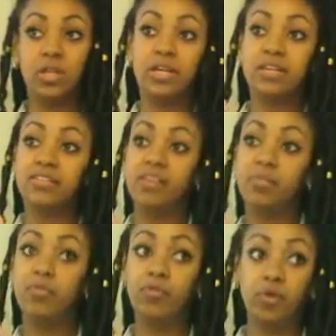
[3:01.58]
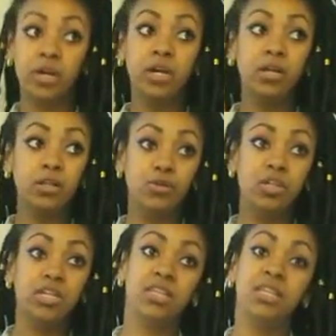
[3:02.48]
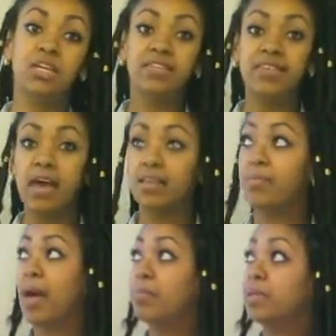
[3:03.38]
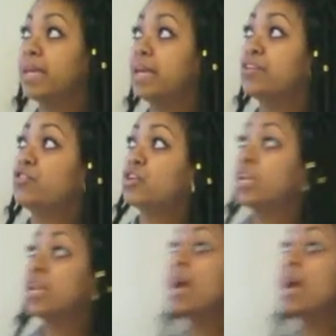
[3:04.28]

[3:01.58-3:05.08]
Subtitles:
like I said before, included in the asylum application.